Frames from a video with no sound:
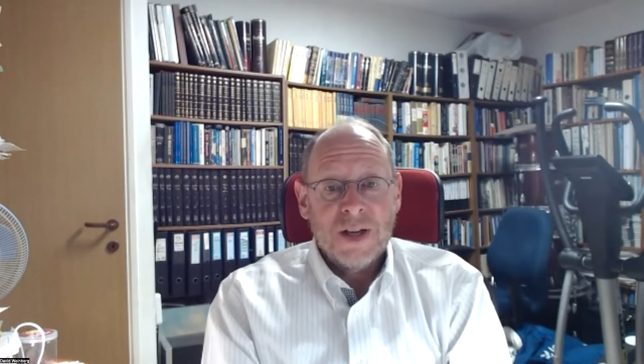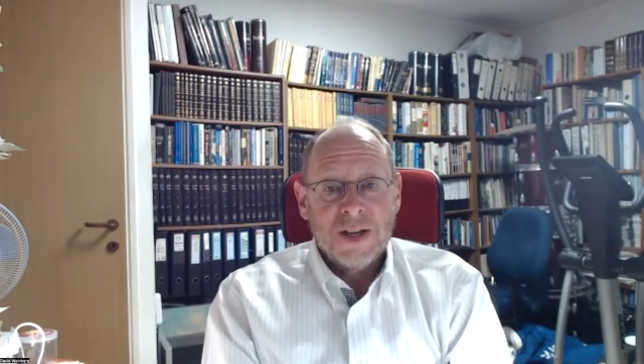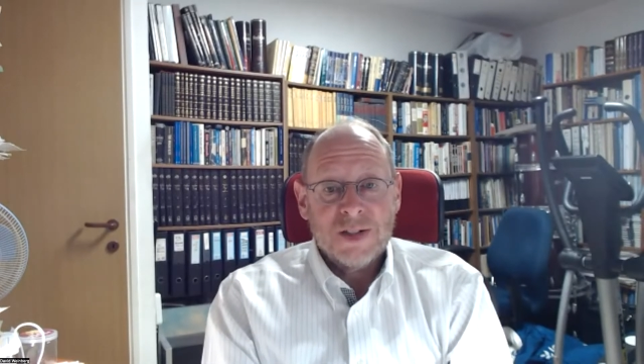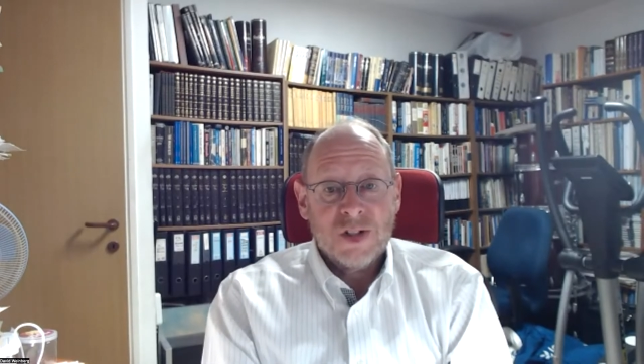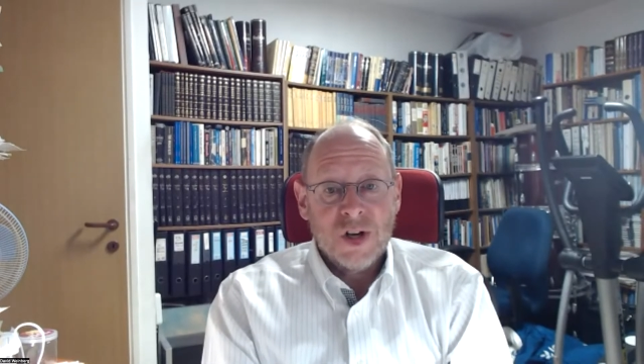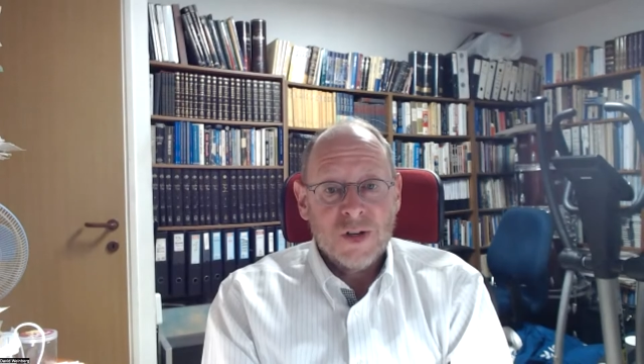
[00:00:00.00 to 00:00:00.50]

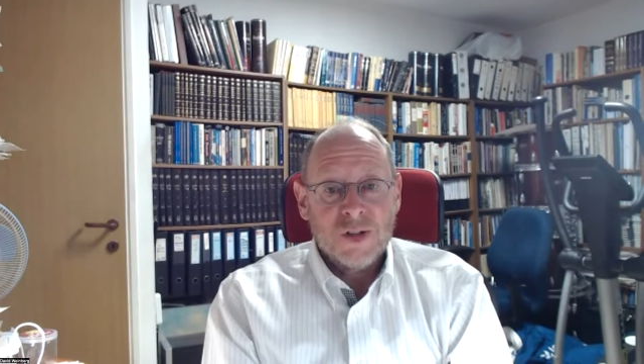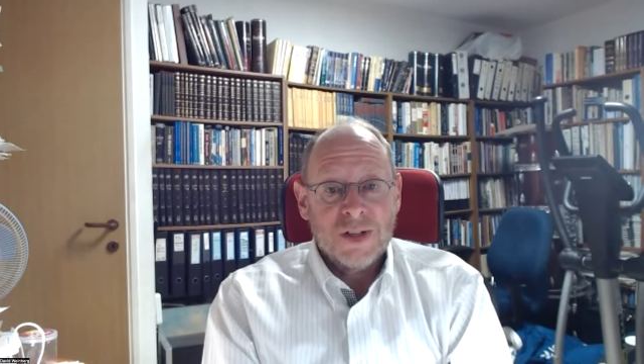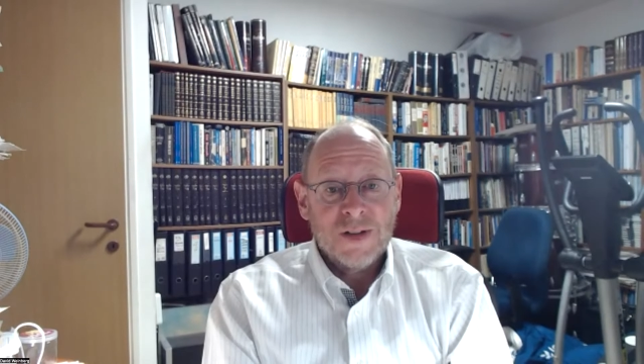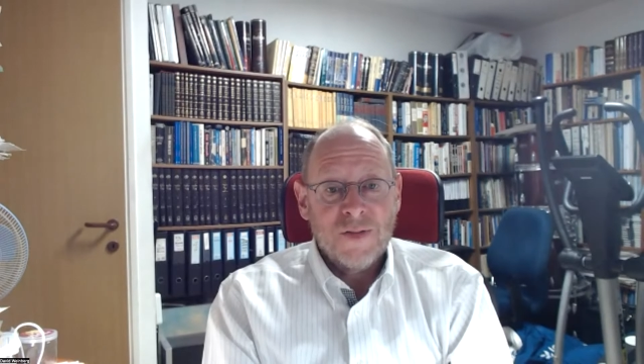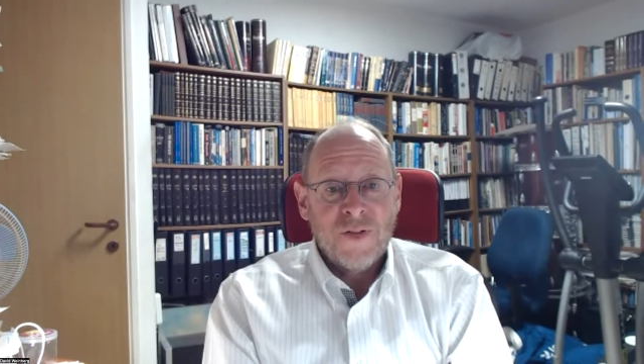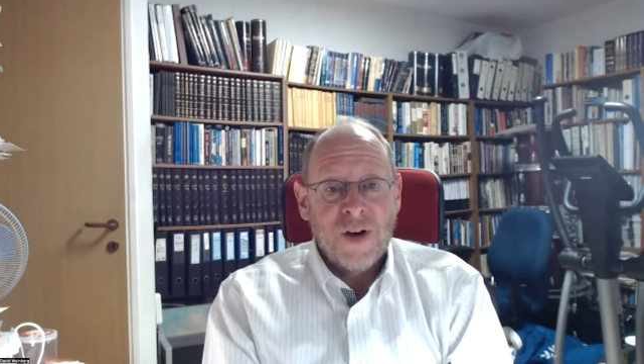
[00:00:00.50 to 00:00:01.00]
has
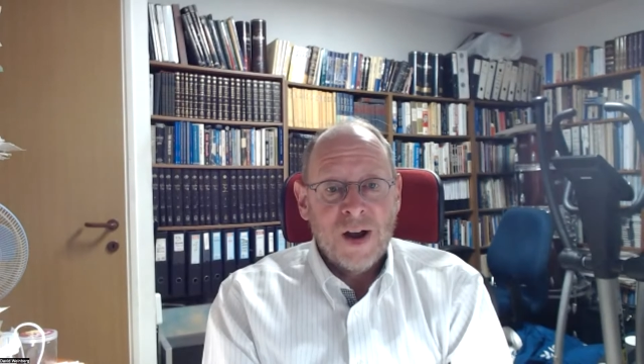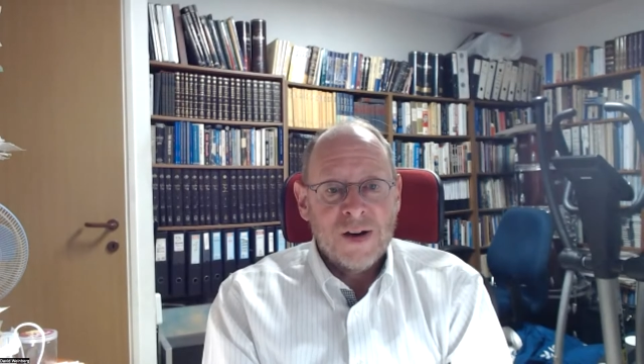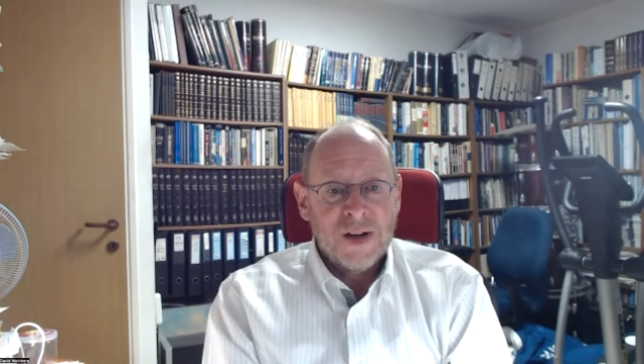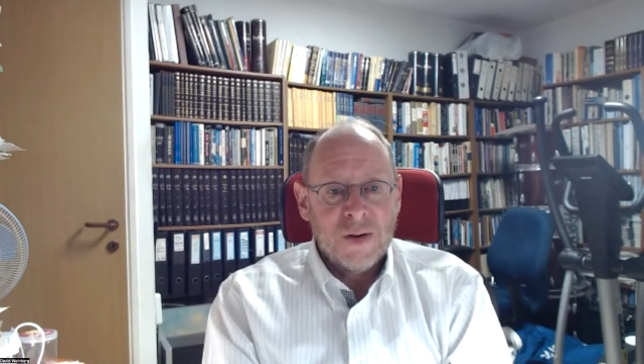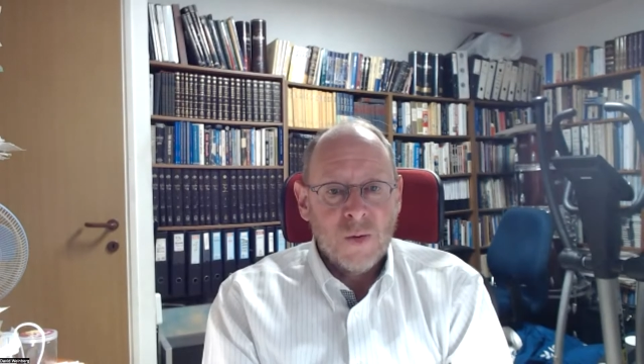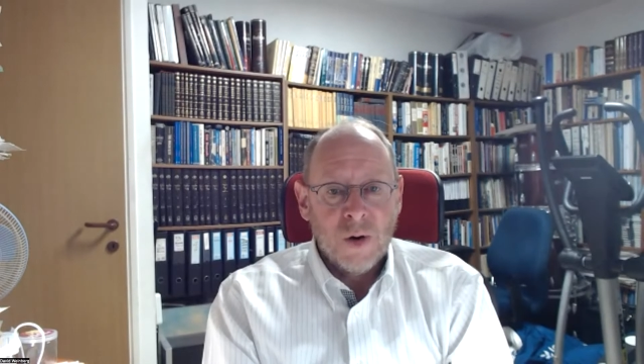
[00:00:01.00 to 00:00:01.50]
chosen to
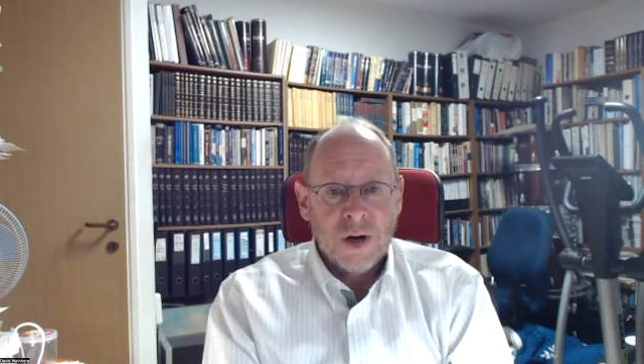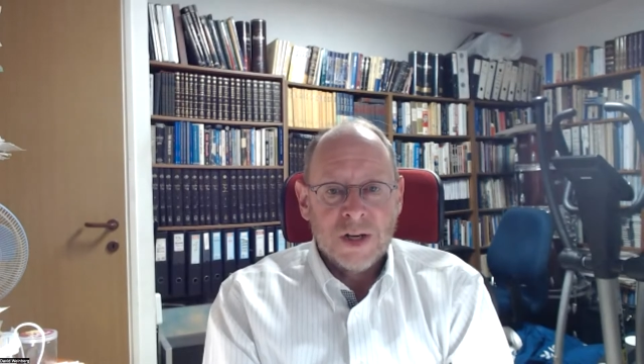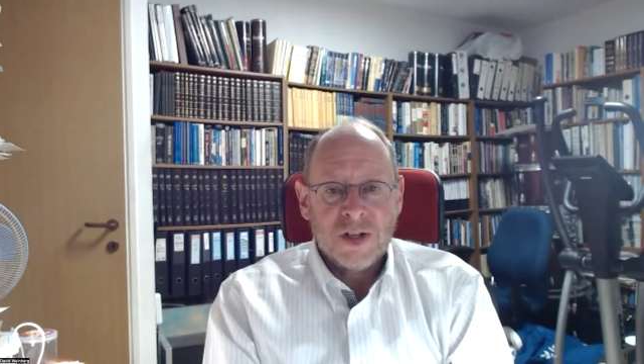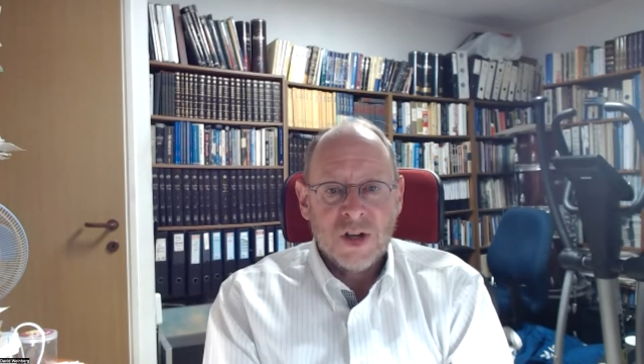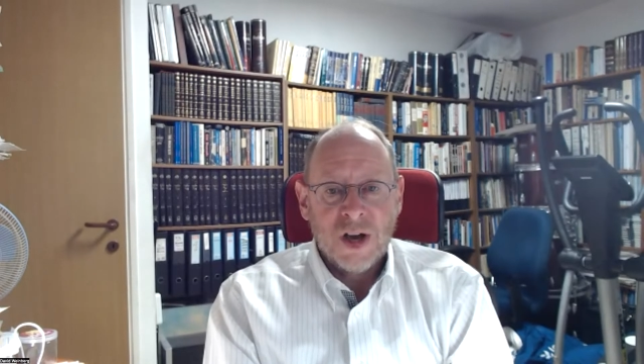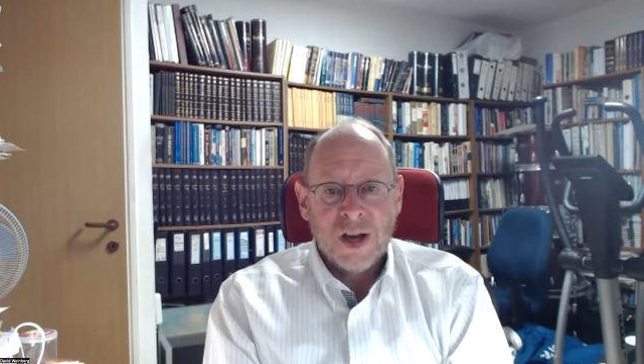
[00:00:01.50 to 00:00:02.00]
fire a warning
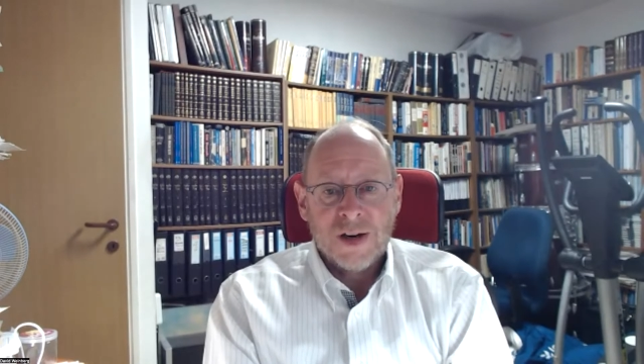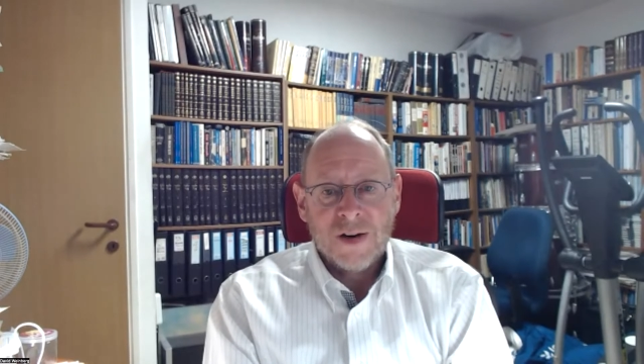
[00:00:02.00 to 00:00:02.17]
shot